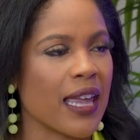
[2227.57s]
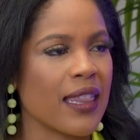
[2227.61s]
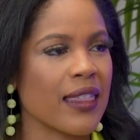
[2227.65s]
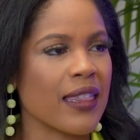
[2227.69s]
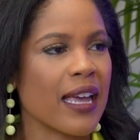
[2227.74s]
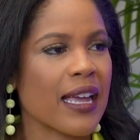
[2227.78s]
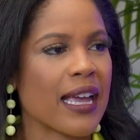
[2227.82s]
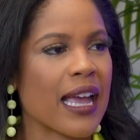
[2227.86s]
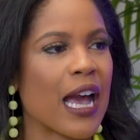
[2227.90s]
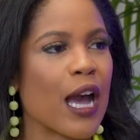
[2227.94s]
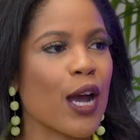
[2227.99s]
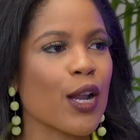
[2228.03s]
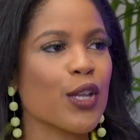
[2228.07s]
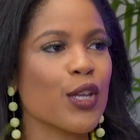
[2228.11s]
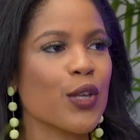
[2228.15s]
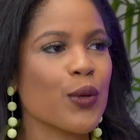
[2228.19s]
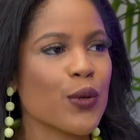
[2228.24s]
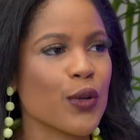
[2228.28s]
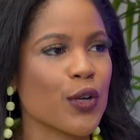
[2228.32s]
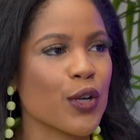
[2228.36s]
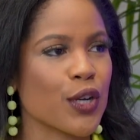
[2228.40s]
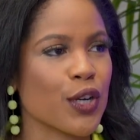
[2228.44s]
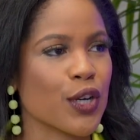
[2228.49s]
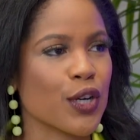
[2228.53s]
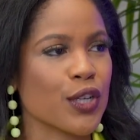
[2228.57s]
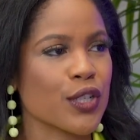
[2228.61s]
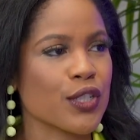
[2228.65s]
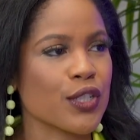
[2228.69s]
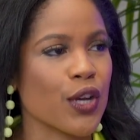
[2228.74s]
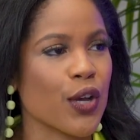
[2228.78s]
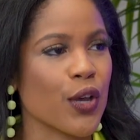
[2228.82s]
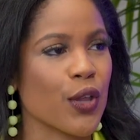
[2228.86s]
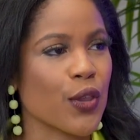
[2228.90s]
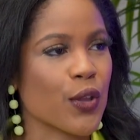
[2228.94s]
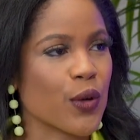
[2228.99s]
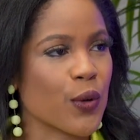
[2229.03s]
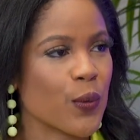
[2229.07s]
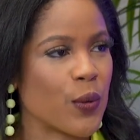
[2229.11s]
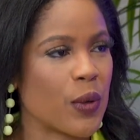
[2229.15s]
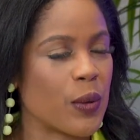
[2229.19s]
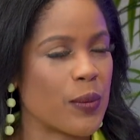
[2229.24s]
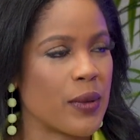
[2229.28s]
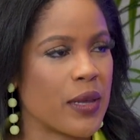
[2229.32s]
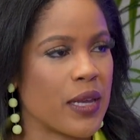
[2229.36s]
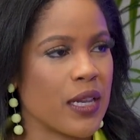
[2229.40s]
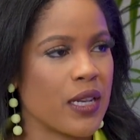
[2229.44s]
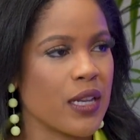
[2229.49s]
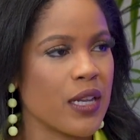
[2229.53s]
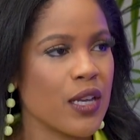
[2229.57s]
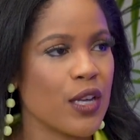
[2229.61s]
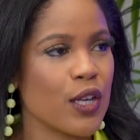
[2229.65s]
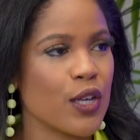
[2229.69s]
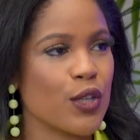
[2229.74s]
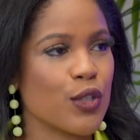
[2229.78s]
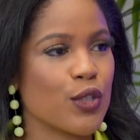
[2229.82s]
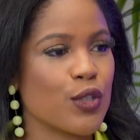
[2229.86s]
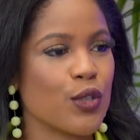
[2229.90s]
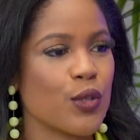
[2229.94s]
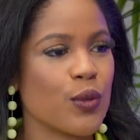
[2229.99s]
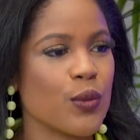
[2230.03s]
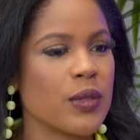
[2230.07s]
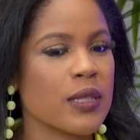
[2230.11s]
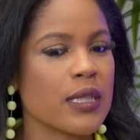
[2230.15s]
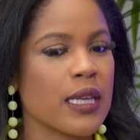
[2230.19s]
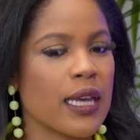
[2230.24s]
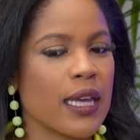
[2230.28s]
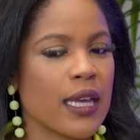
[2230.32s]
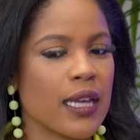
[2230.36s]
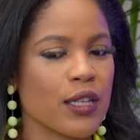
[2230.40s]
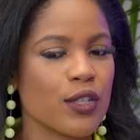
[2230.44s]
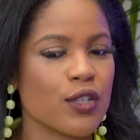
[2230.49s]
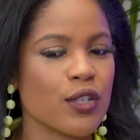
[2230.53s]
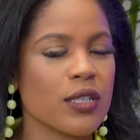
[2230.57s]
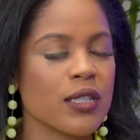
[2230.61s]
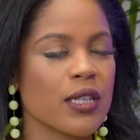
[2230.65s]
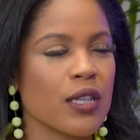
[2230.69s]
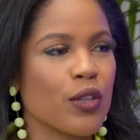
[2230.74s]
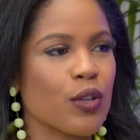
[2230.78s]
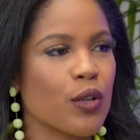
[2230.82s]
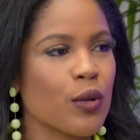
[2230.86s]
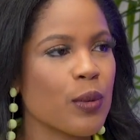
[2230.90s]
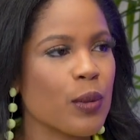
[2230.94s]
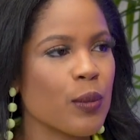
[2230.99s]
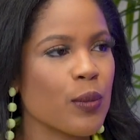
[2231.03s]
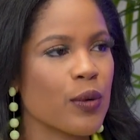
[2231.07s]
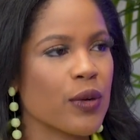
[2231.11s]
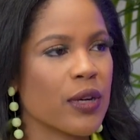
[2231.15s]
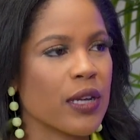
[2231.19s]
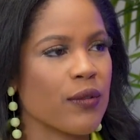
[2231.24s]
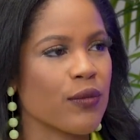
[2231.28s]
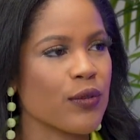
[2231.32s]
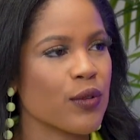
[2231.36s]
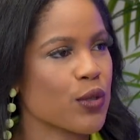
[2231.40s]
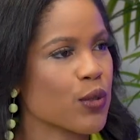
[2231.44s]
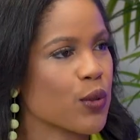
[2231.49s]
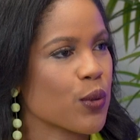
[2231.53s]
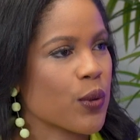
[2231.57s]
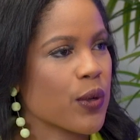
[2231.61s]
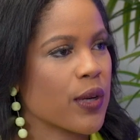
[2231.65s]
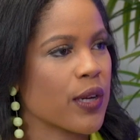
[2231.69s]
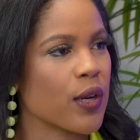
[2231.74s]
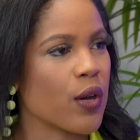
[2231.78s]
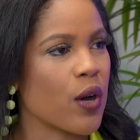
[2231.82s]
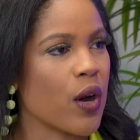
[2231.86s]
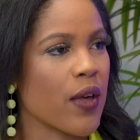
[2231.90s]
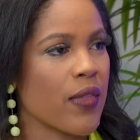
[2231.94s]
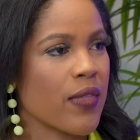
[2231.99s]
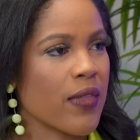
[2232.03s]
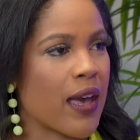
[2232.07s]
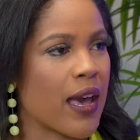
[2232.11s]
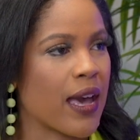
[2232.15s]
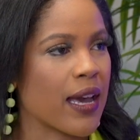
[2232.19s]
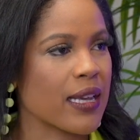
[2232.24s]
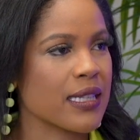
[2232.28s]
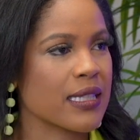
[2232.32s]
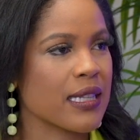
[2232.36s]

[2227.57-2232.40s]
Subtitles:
And like, how do you encourage other women to take just a little bit more inventory on that?